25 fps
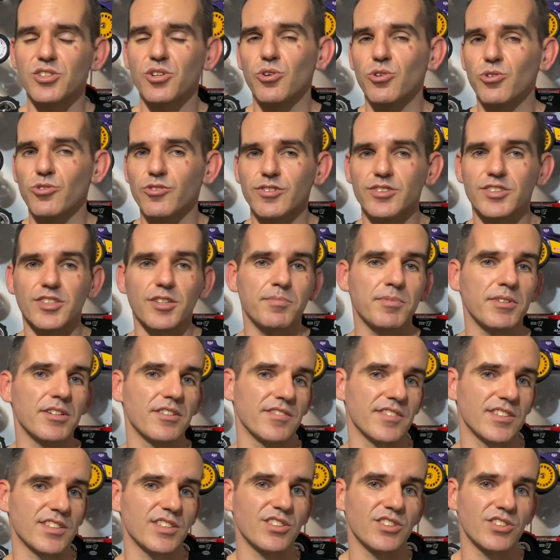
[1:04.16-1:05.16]
caused a bit of
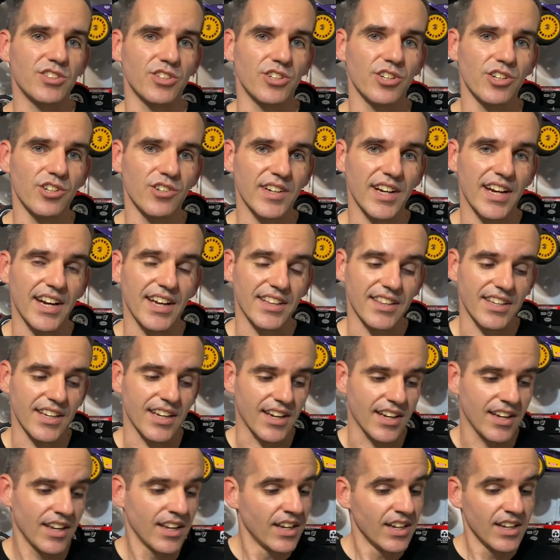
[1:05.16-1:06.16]
a stir out
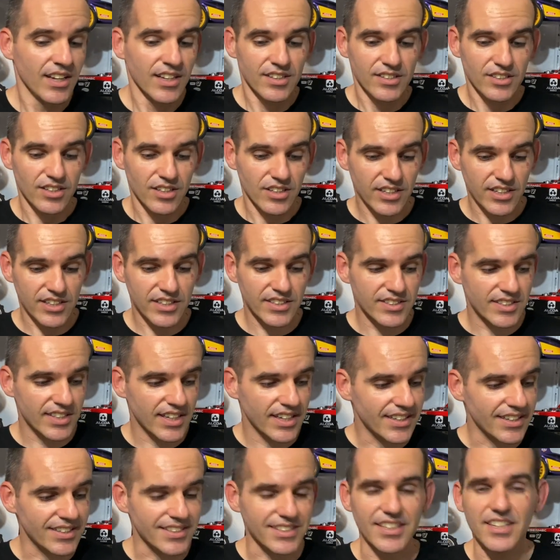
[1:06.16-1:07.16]
there. So like I
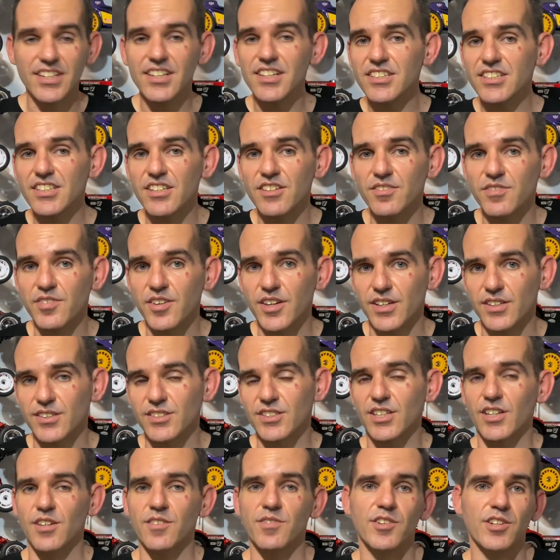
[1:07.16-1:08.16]
said, it's easy fixed
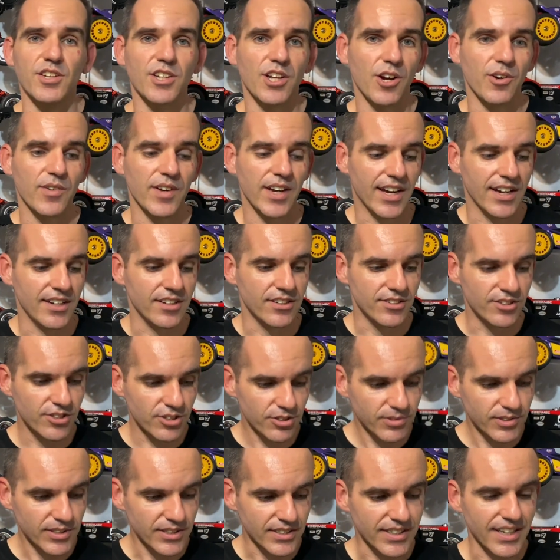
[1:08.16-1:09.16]
if you know how to
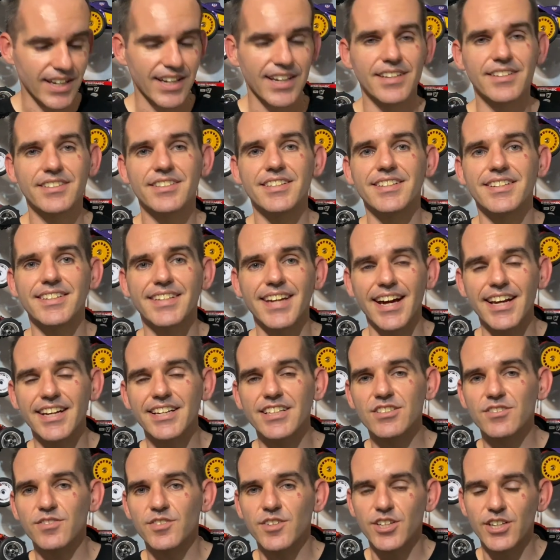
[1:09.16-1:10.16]
do it, and
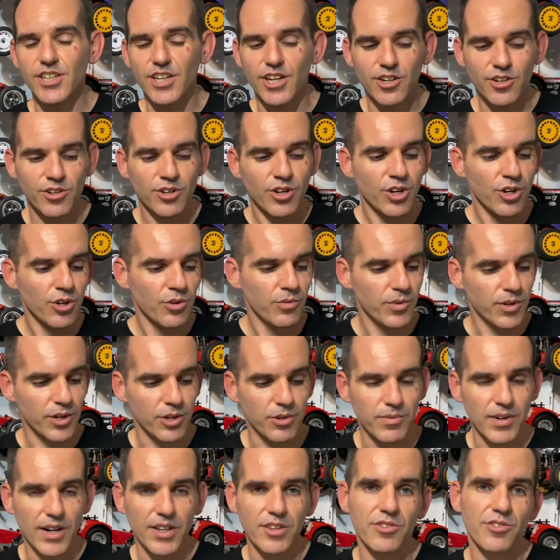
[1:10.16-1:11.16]
today's video we're going
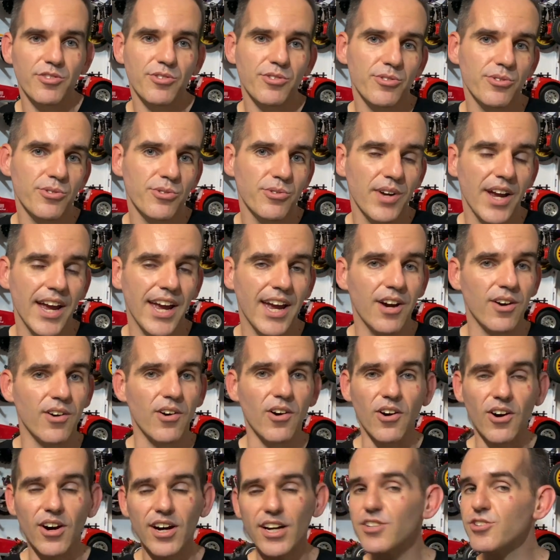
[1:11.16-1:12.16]
to run through
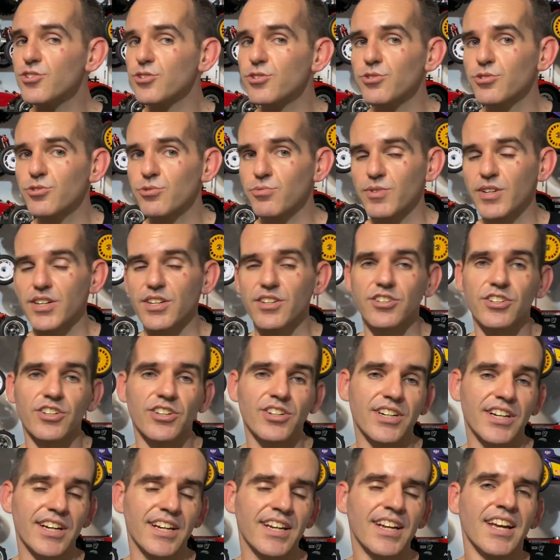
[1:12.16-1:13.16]
how I do the Rit
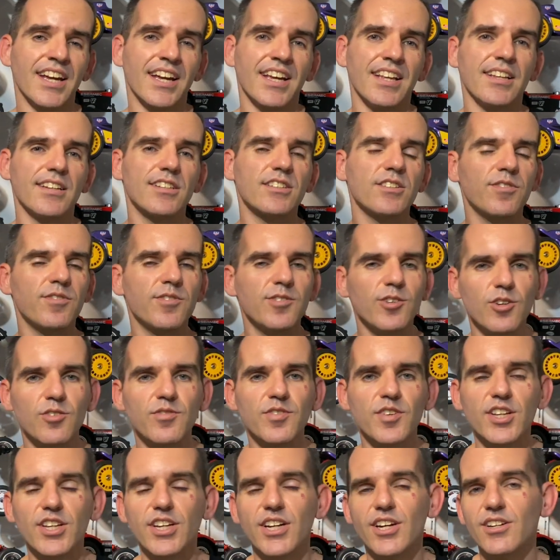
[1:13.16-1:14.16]
Dye. There's a few
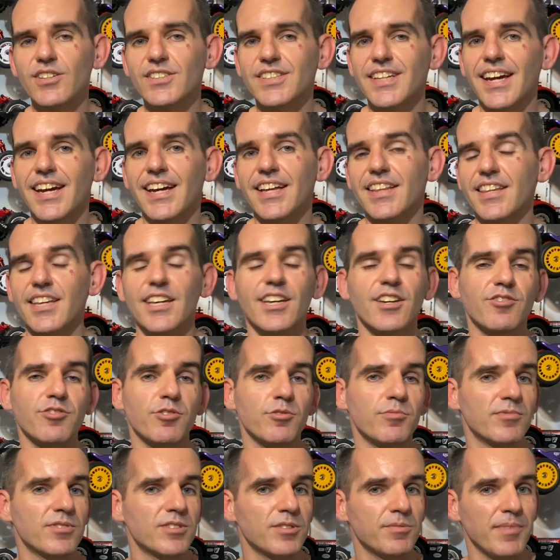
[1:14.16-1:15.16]
videos out there
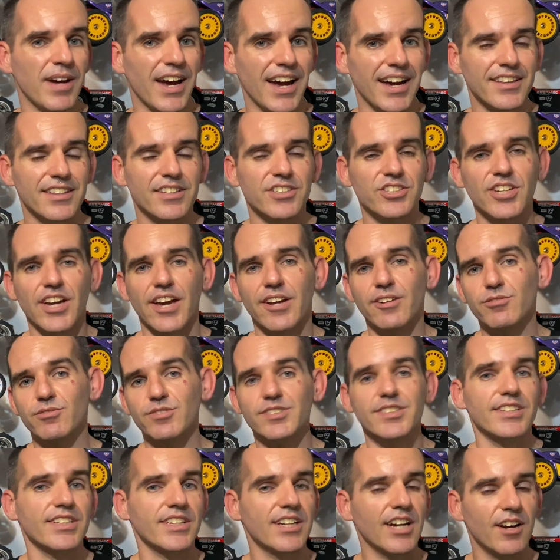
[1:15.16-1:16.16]
from some other channels
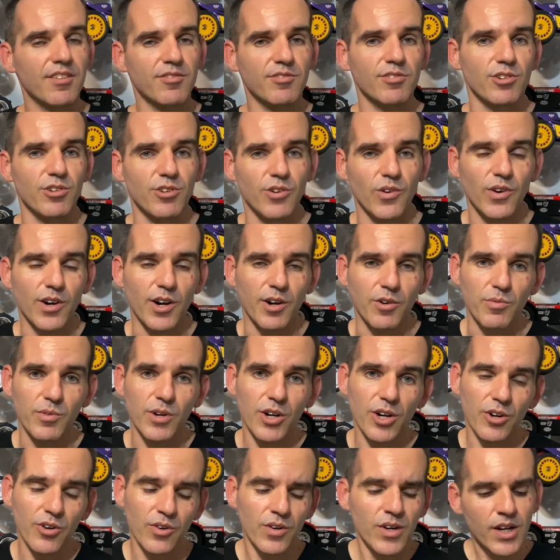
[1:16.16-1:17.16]
that cover it quite
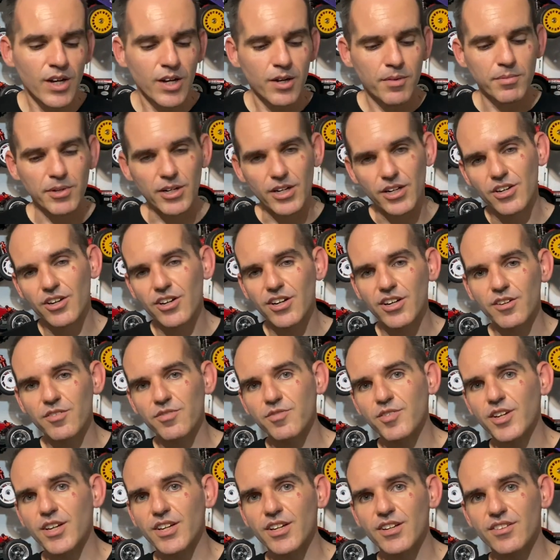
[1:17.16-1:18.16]
well, but I kind of
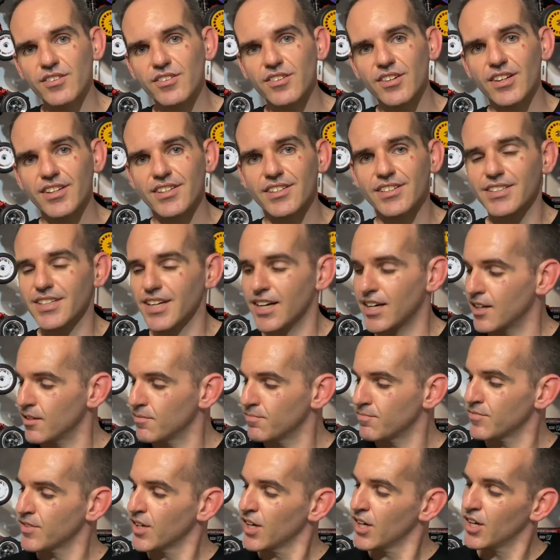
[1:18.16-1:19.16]
figured
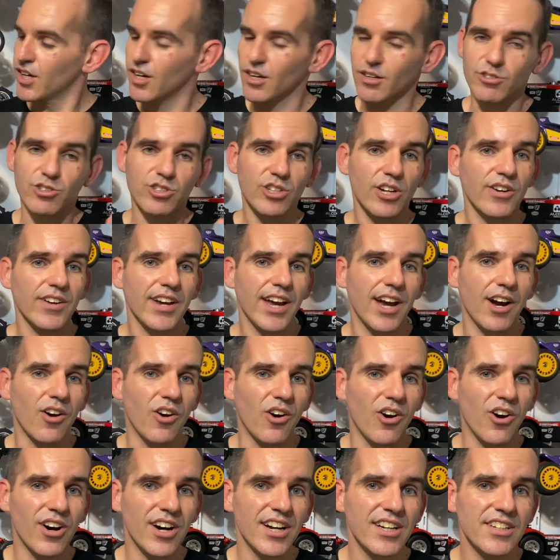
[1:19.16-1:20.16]
that I'll show how
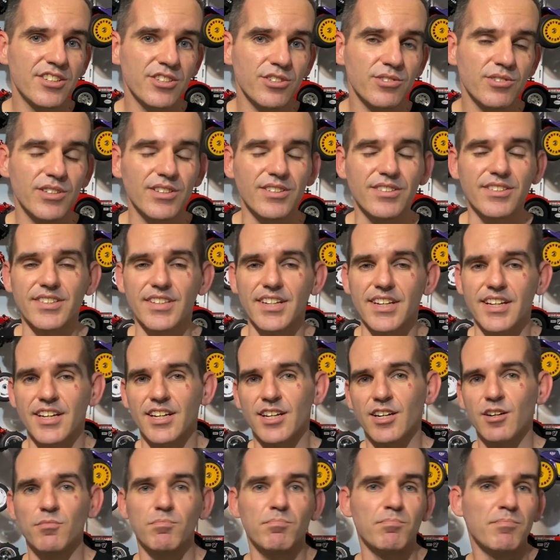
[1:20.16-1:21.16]
I do it,
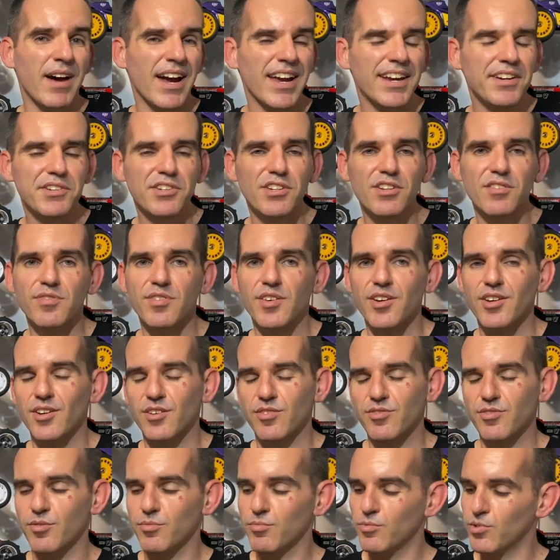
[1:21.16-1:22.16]
may differ
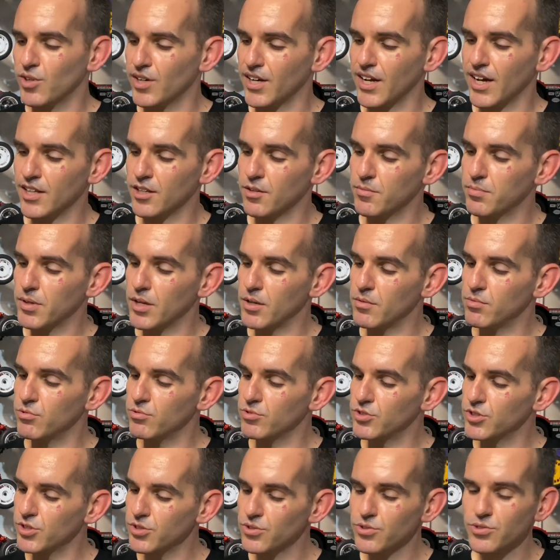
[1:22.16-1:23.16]
from what other people
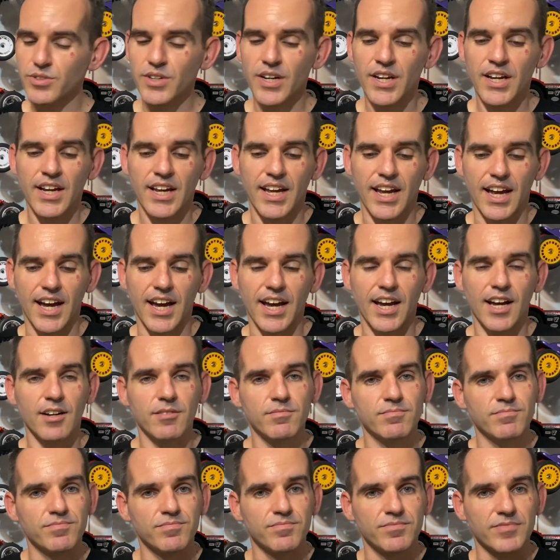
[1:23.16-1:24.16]
do,
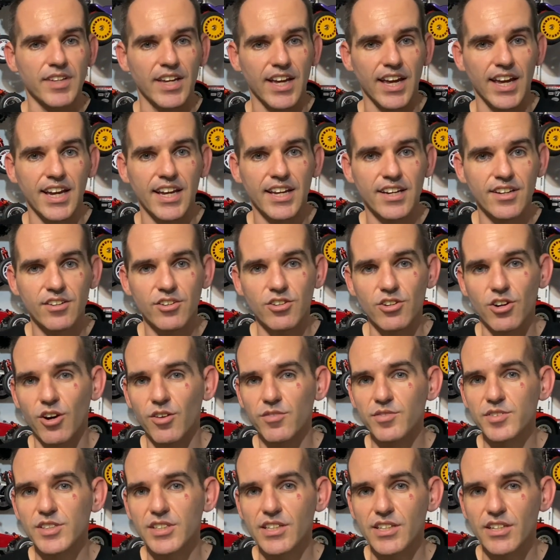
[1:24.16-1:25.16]
and
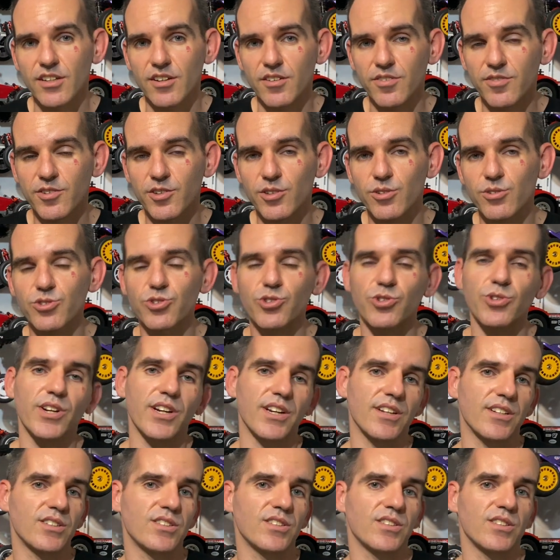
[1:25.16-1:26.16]
obviously a few
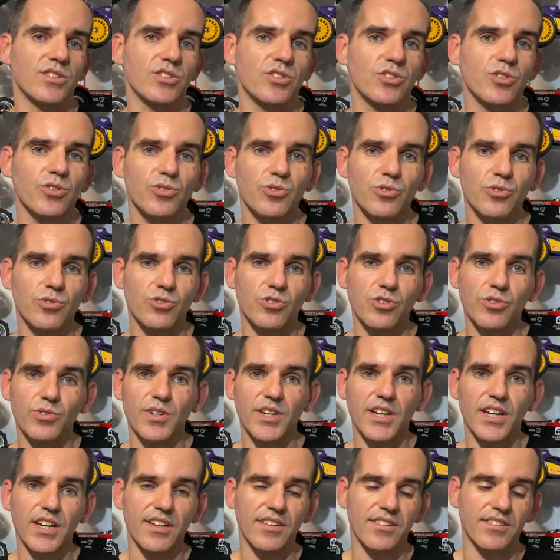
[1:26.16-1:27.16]
tricks to
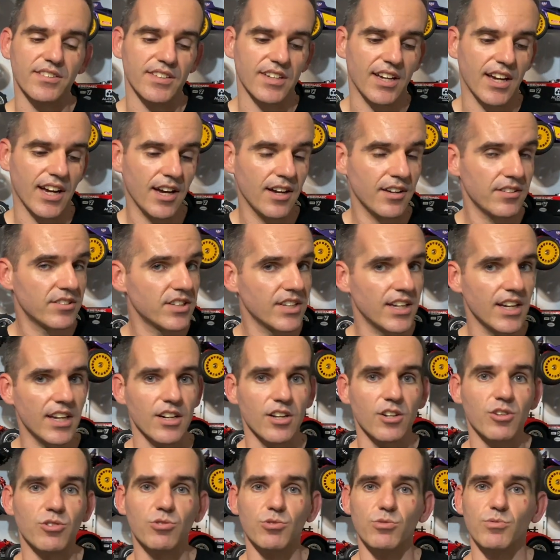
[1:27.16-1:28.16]
doing it to get a
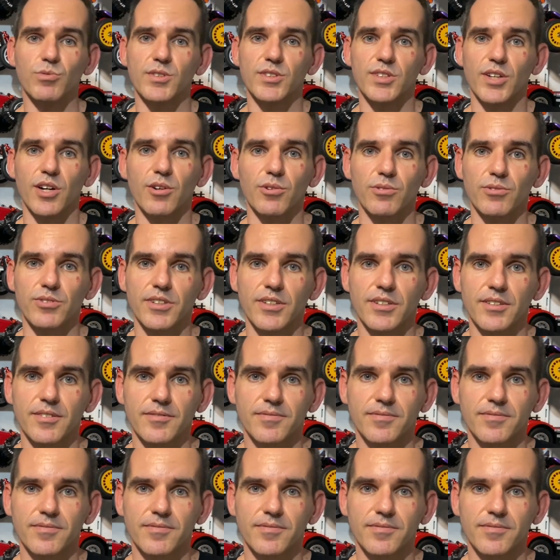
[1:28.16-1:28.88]
good result.